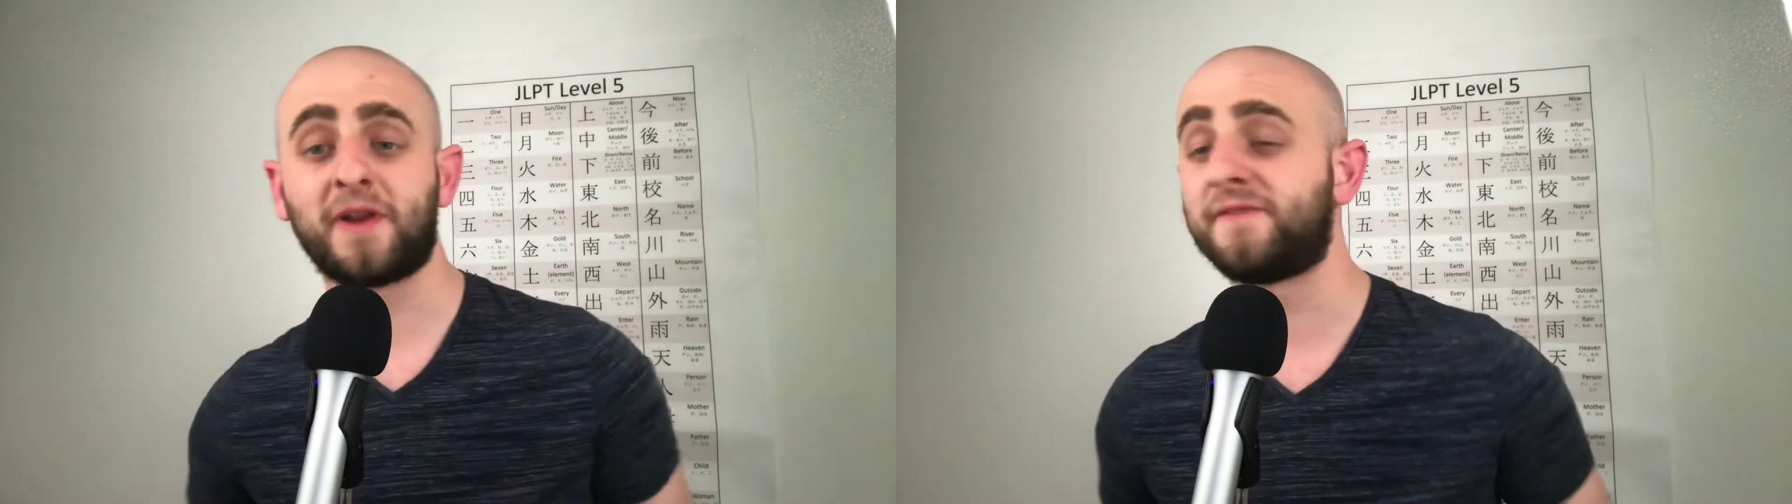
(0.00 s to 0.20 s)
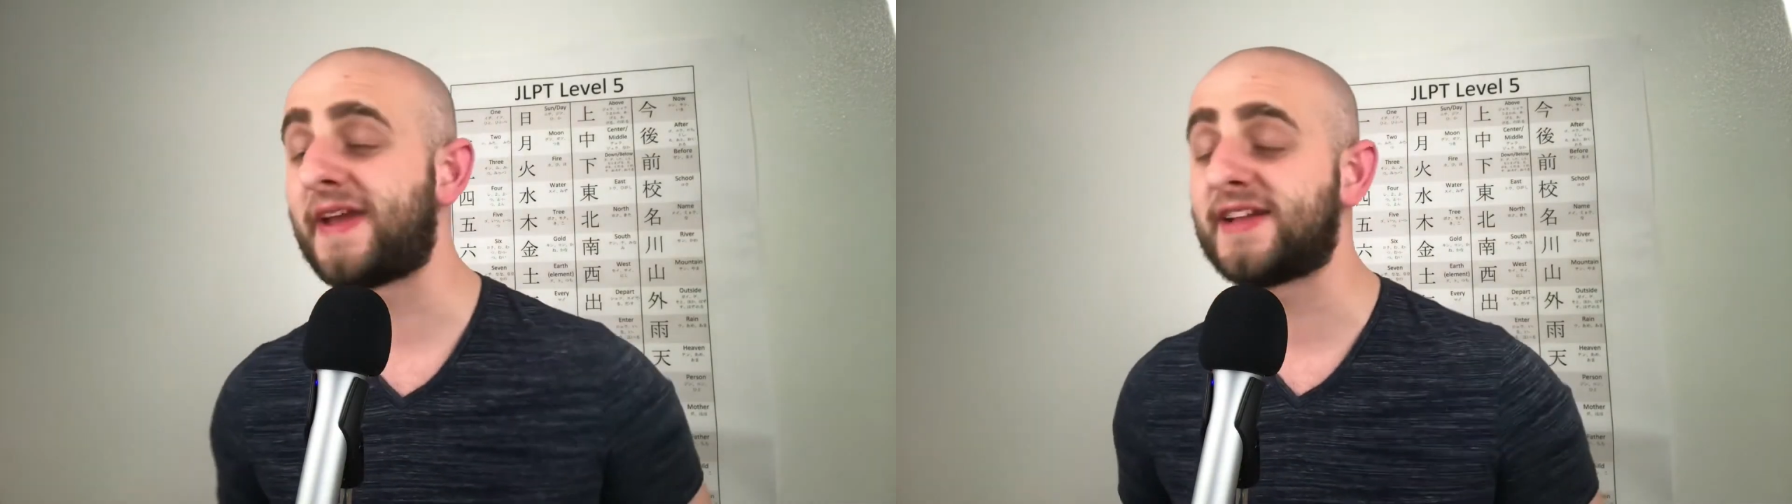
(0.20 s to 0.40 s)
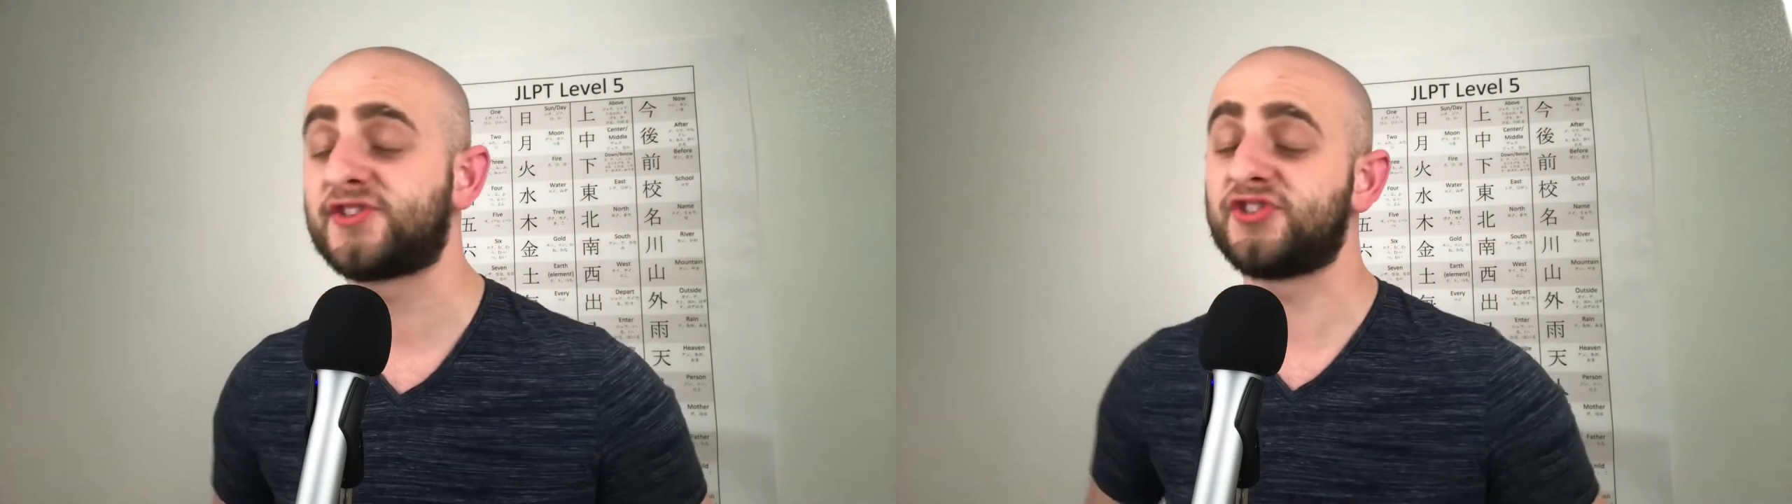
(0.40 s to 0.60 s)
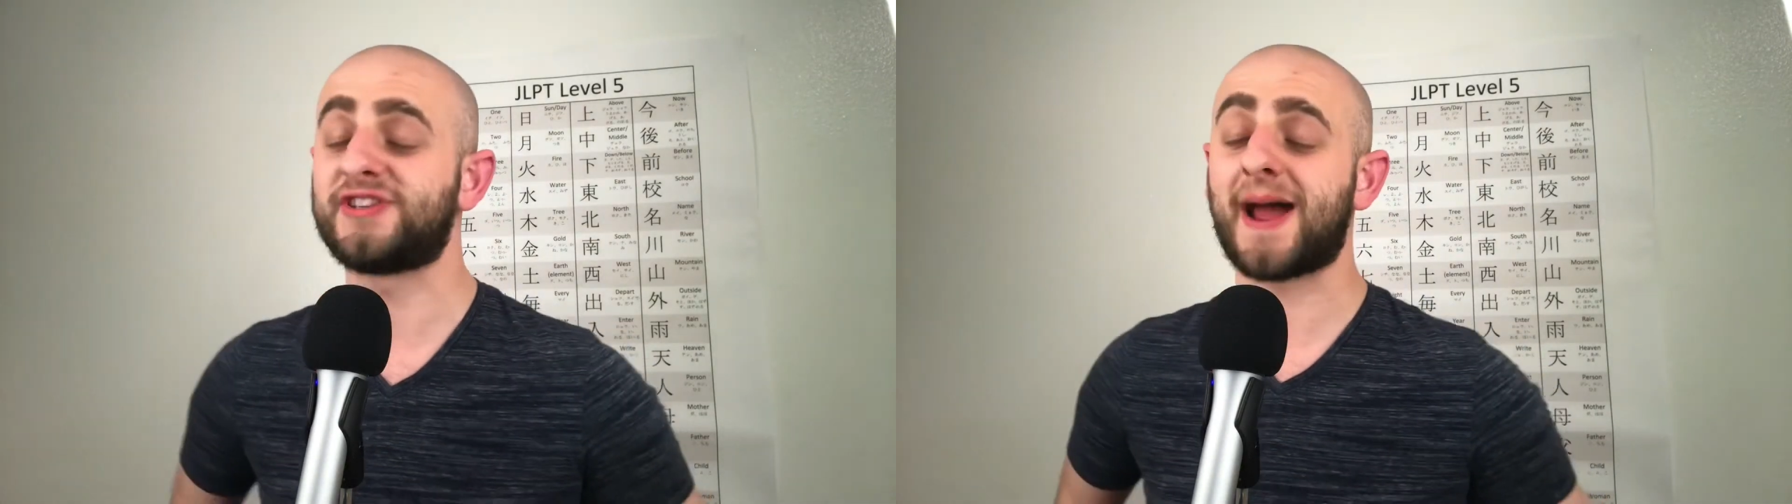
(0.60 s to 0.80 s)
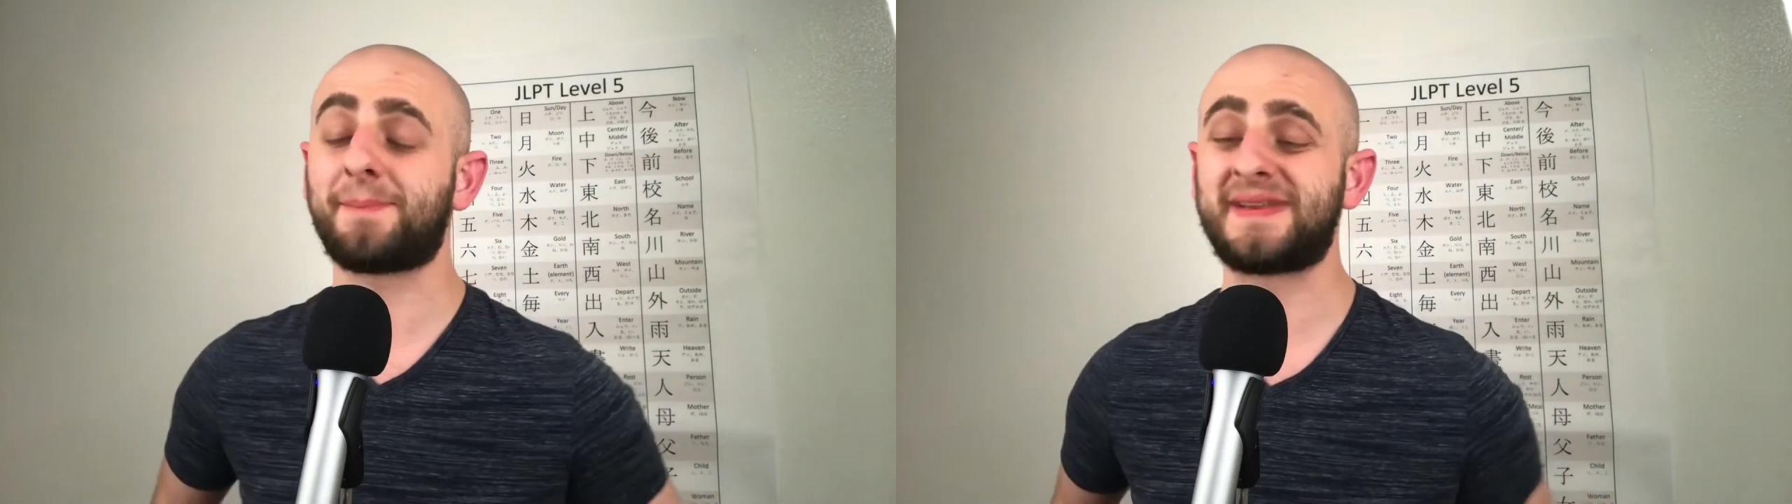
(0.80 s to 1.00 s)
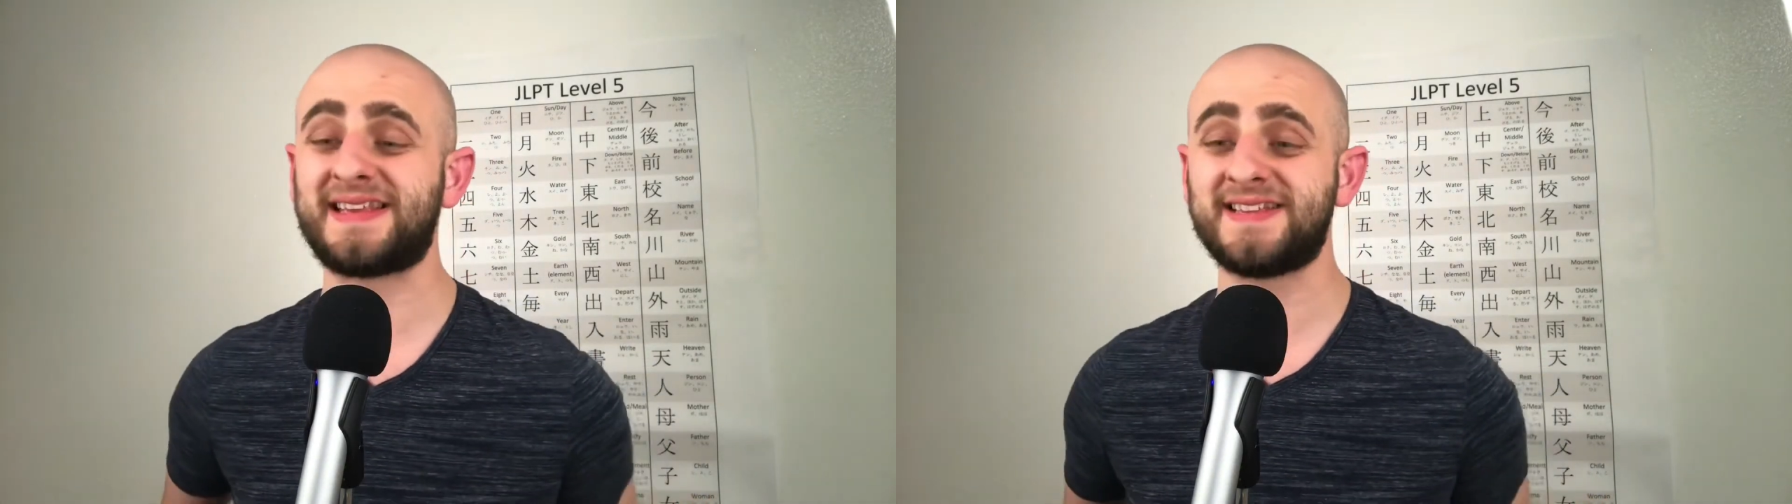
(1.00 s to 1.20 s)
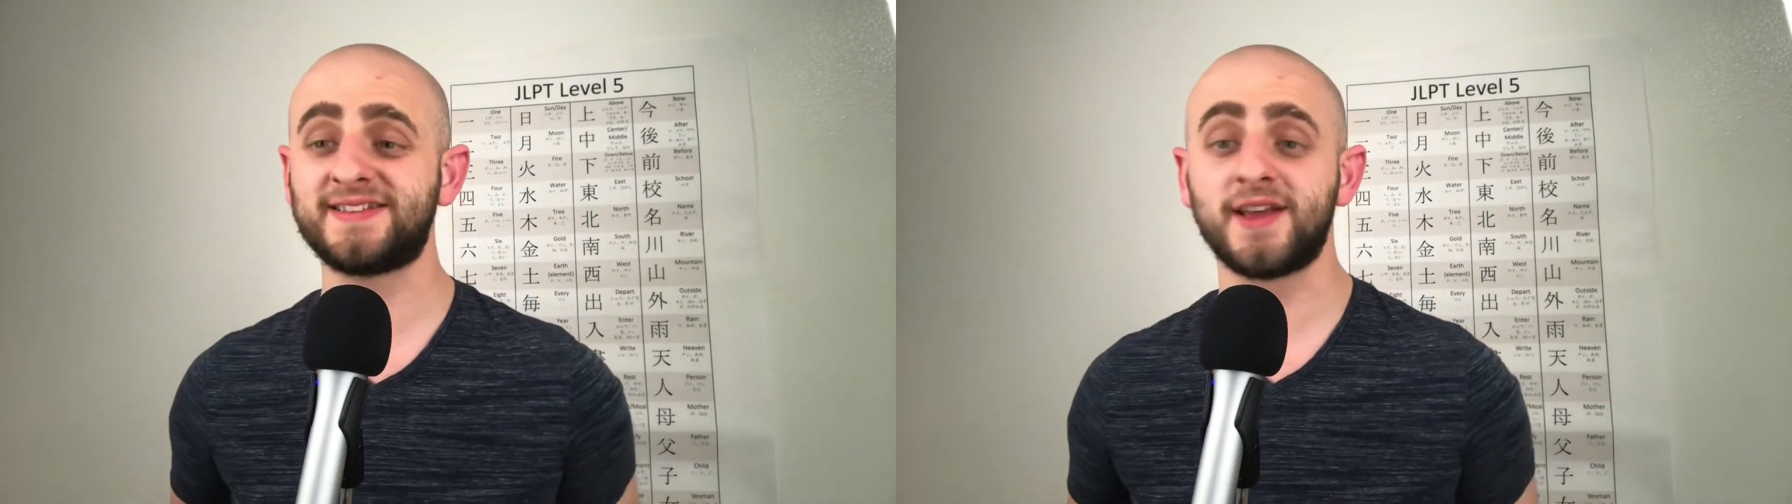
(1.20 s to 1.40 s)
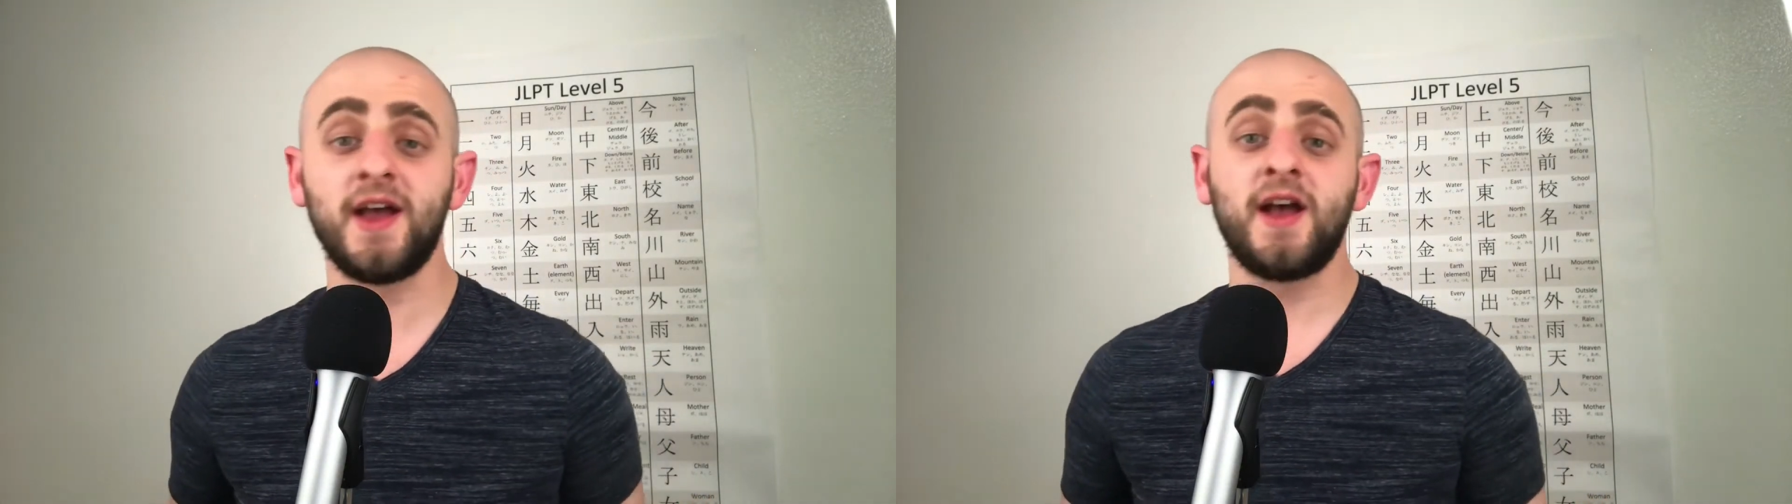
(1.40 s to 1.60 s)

advanced Japanese,